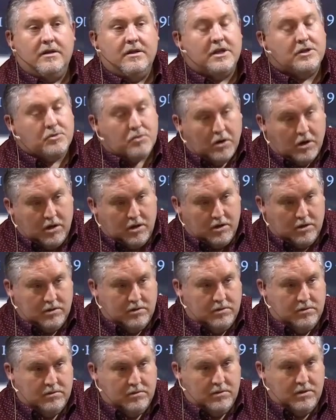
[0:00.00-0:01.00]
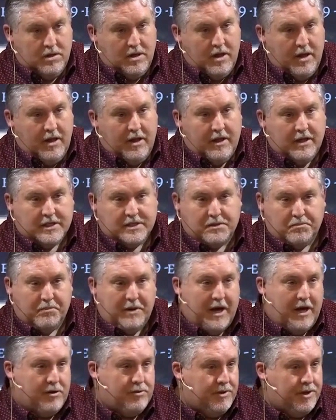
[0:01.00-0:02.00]
That's wrong. That's a
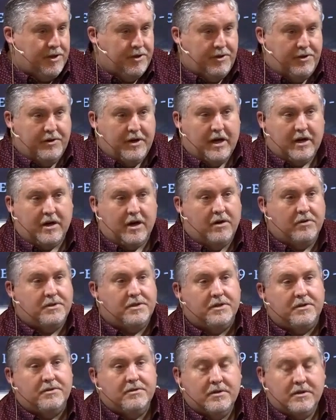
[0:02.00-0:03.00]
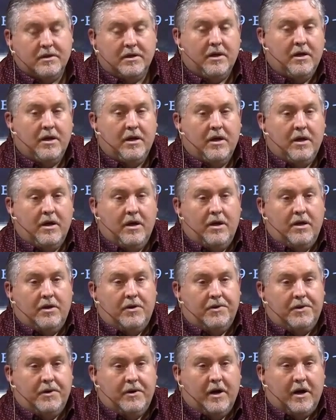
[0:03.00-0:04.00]
boundary you do not go to,
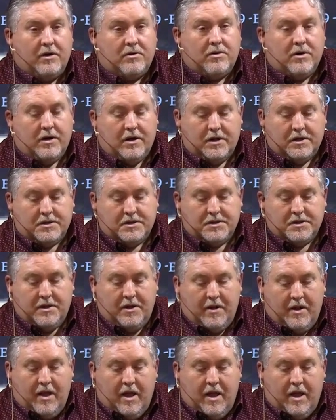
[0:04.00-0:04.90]
you do not cross.